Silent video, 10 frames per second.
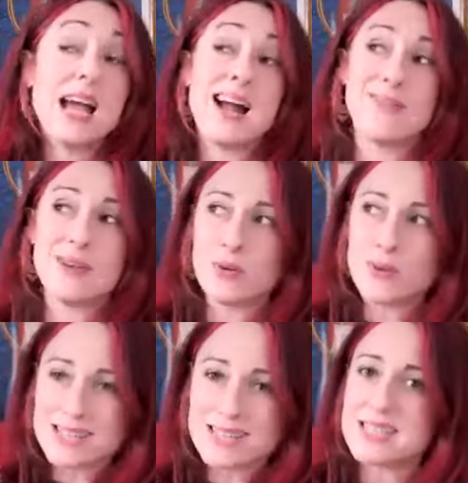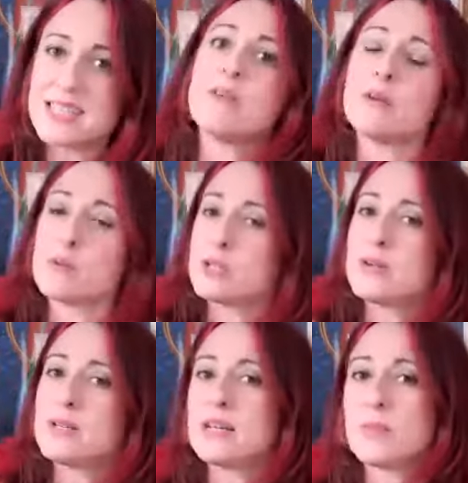And they're not necessarily also
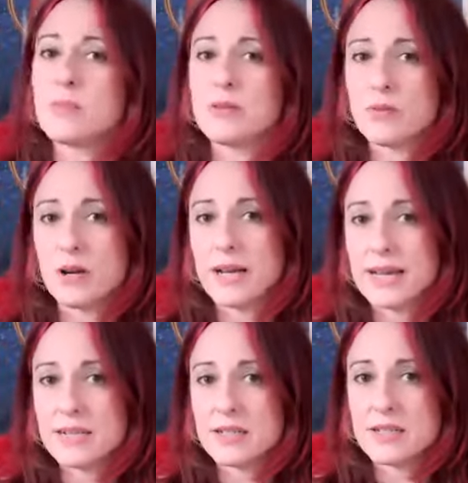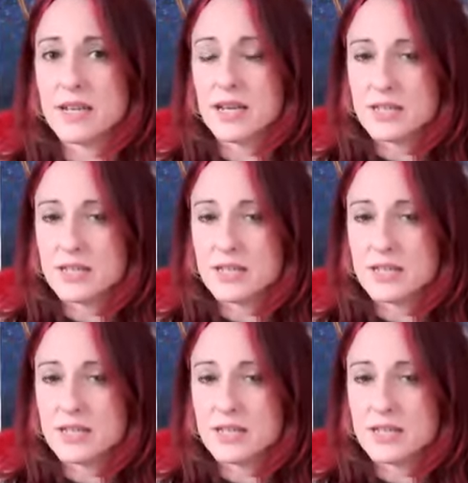ending up in the right hands.